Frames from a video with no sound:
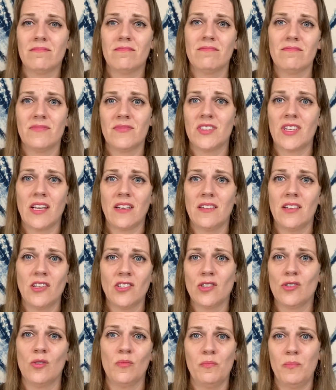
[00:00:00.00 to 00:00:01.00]

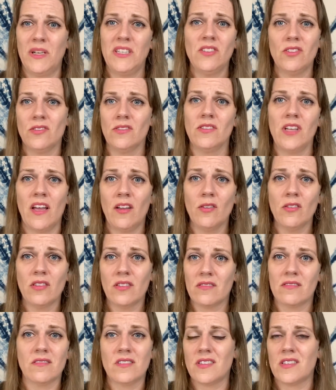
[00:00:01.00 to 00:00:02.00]
psychological, mental
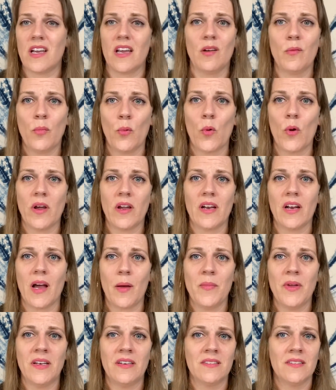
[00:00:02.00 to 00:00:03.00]
health standpoint. I
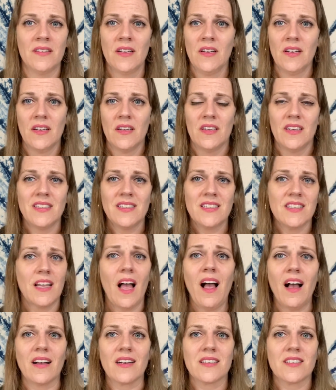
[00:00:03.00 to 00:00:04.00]
mean, it
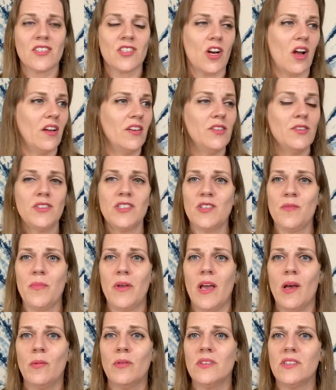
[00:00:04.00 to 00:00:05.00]
sucks. Sean used to
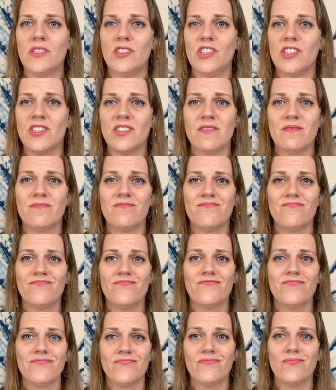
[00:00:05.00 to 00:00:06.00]
be able to just
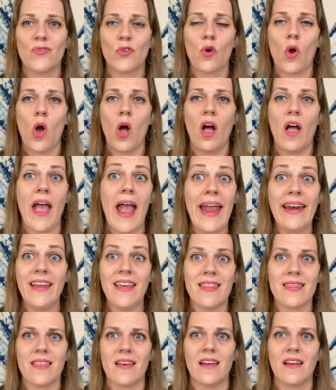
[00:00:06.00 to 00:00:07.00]
draw
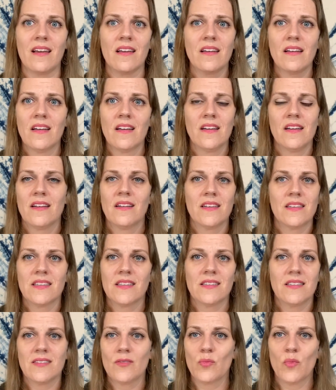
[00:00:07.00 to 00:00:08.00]
anything
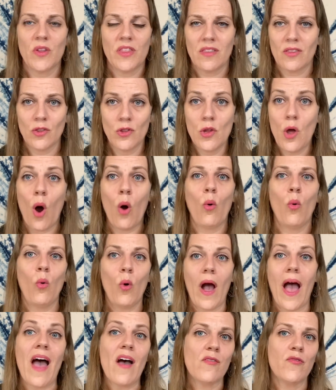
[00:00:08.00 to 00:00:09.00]
with no
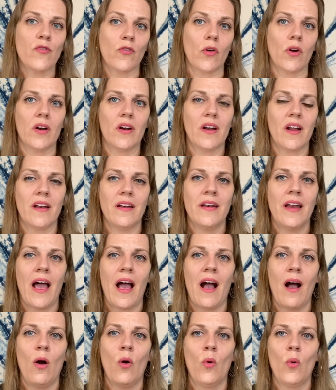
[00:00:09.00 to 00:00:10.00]
effort, and
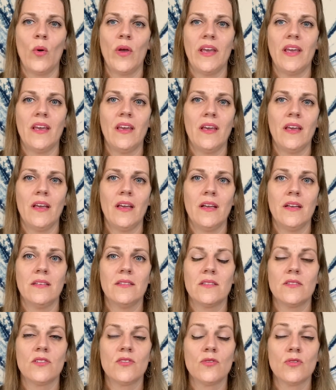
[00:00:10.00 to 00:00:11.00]
now he
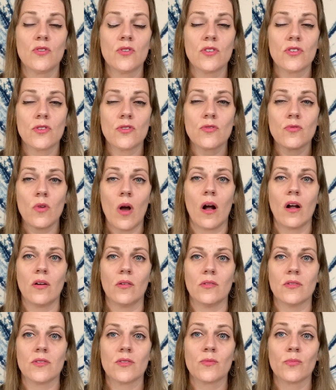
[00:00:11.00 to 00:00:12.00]

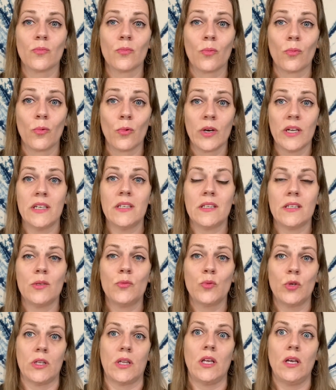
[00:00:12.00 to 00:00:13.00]
struggles really,
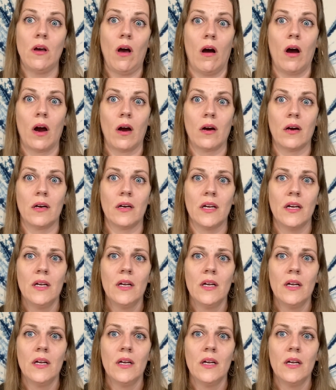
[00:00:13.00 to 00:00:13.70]
really hard